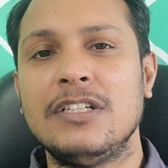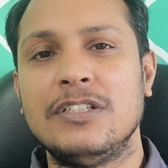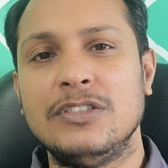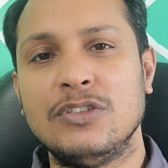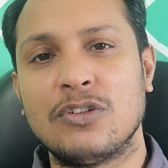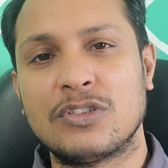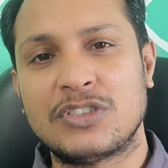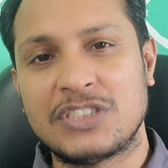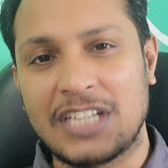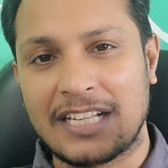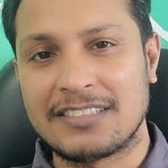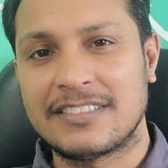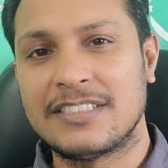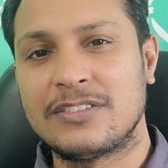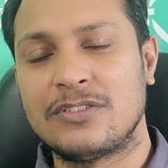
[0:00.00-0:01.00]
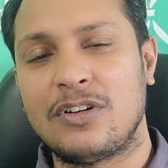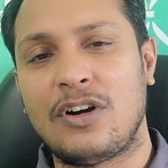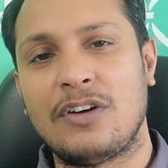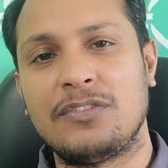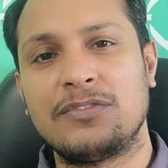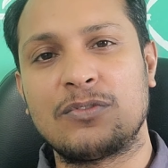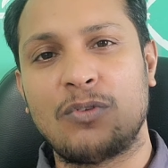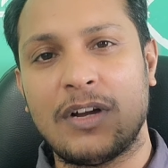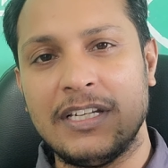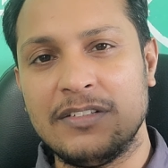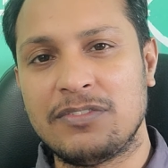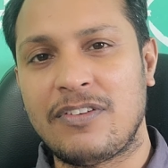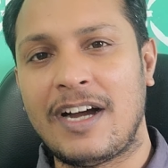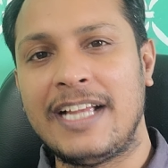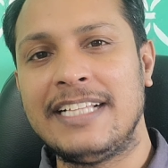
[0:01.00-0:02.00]
your chances of
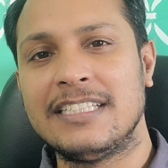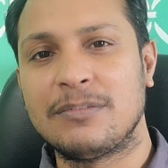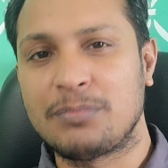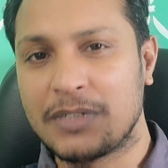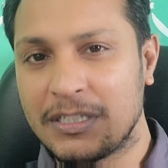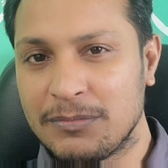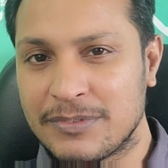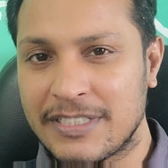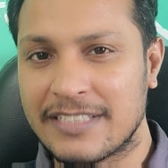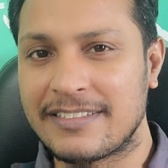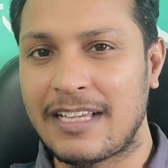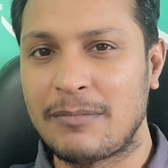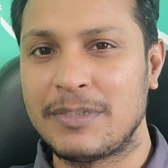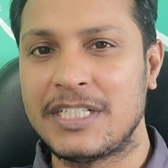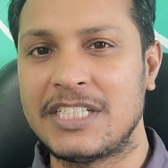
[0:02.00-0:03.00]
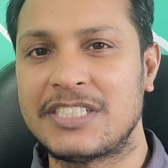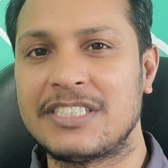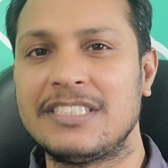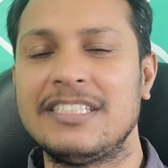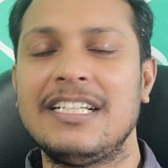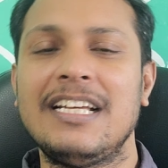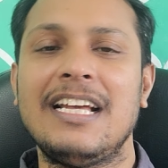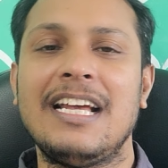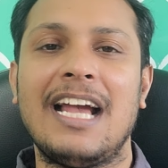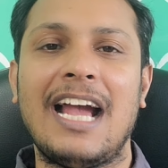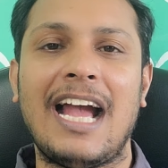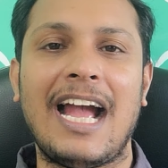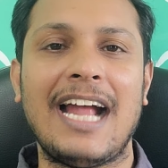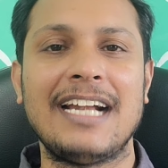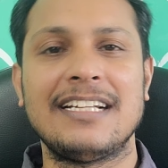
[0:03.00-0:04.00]
qualifying the prelims examination
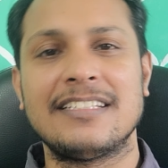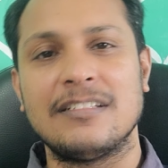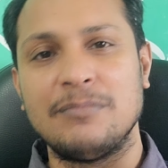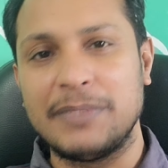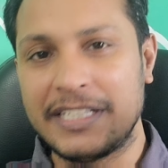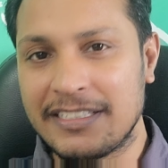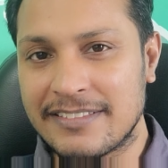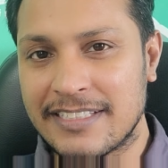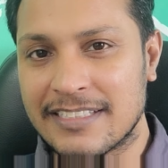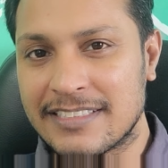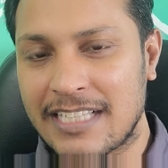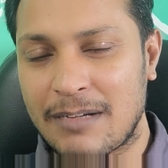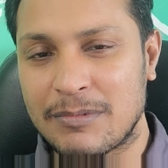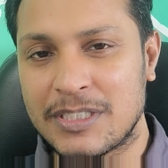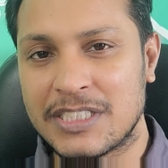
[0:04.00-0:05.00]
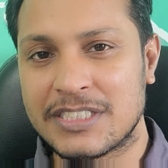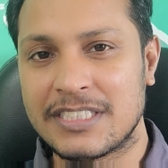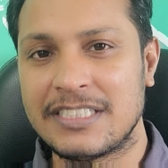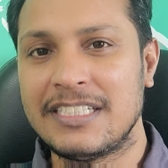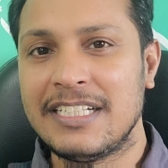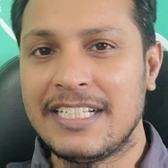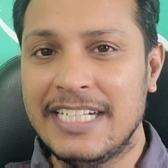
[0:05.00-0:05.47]
and the mains examination.